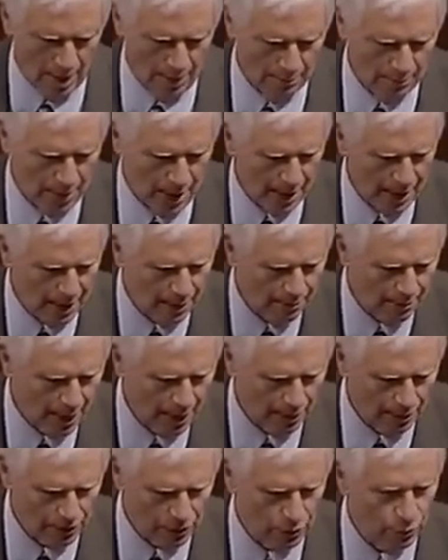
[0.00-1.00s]
Making
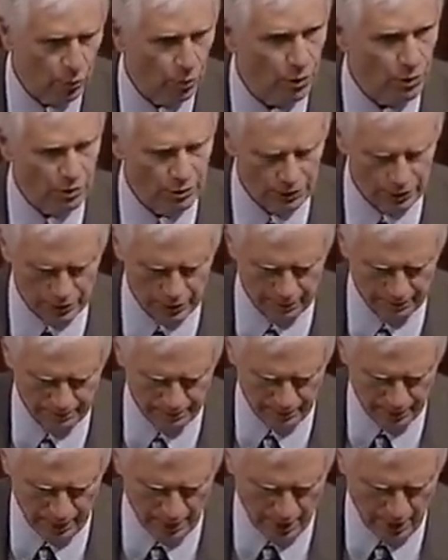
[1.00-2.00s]
matters worse,
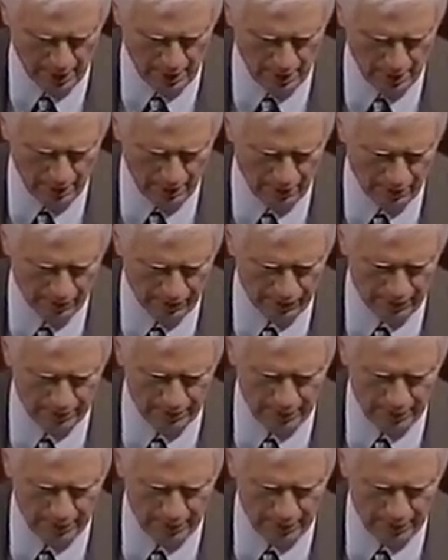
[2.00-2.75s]
from